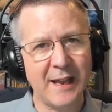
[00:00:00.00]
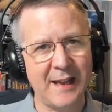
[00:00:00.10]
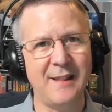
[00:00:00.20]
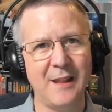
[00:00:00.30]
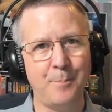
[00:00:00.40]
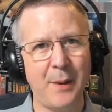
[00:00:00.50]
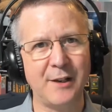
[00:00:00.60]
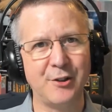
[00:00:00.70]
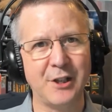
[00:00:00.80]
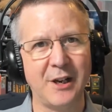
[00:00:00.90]
in the
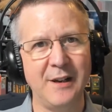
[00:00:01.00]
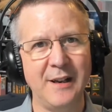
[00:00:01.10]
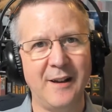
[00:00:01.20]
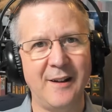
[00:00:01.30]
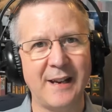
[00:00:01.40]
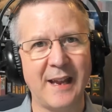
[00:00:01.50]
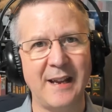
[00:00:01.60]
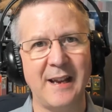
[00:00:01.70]
picture, okay?